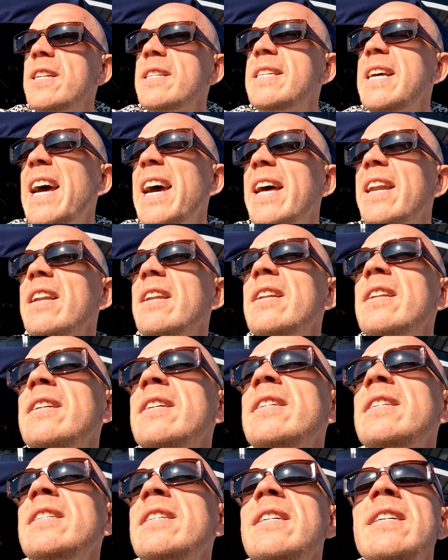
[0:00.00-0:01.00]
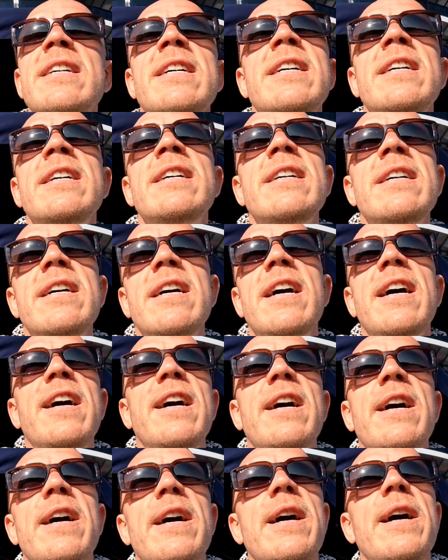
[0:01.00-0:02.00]
at
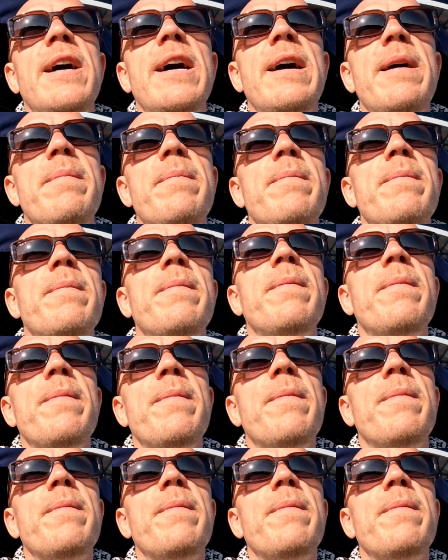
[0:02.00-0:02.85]
10.